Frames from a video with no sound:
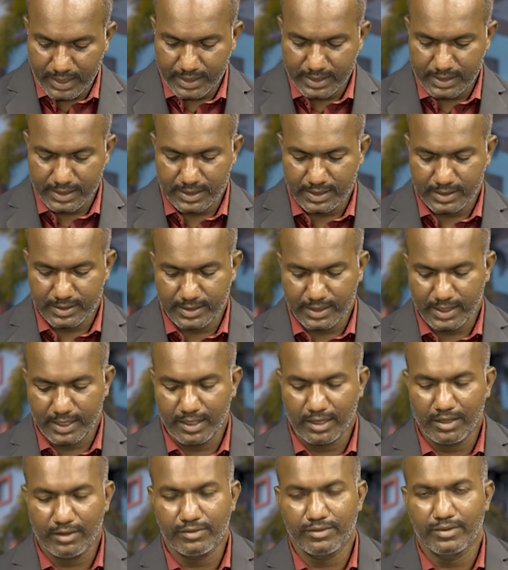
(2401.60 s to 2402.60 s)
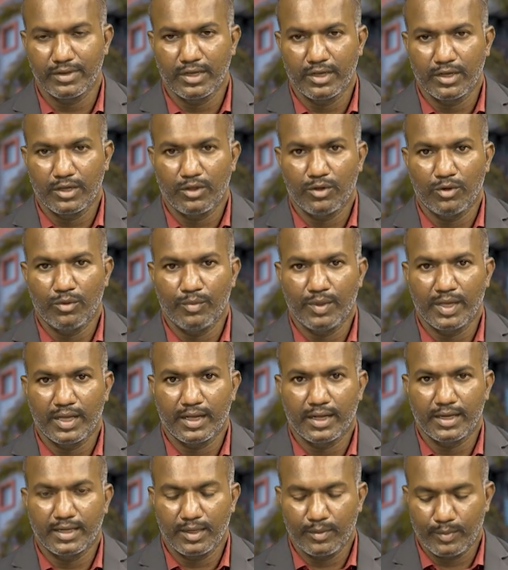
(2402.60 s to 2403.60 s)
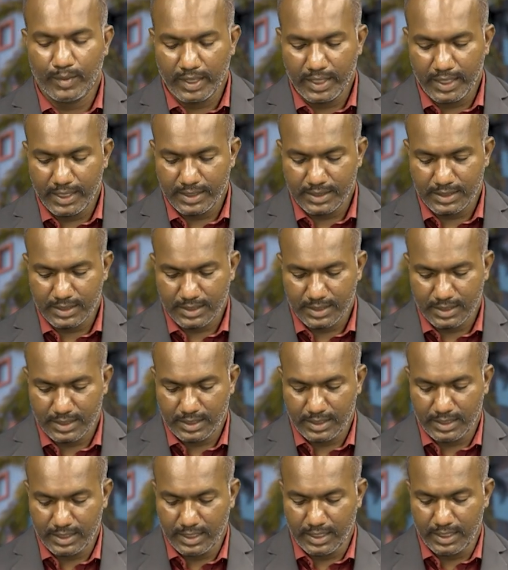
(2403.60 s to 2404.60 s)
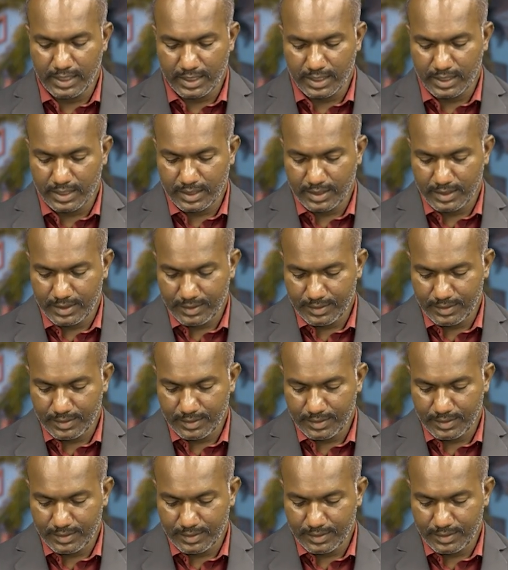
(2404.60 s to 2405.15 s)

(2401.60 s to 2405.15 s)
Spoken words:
as sine of omega t minus 90.